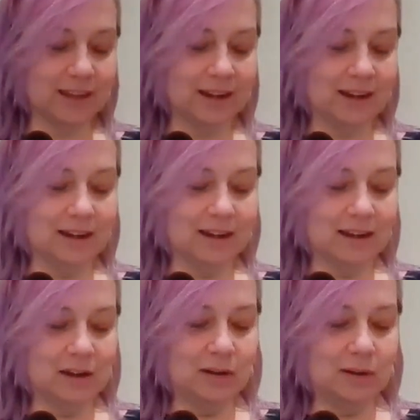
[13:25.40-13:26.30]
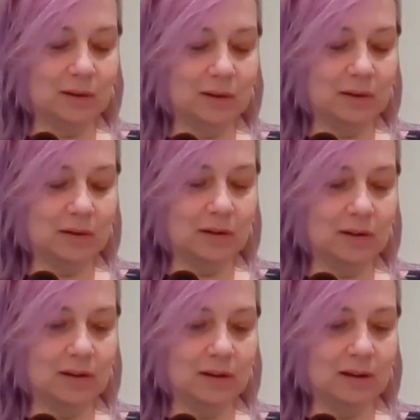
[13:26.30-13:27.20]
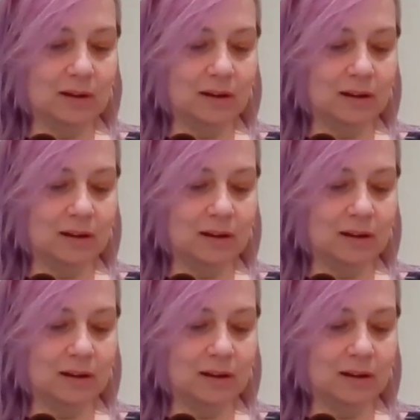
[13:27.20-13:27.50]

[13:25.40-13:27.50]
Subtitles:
[no speech]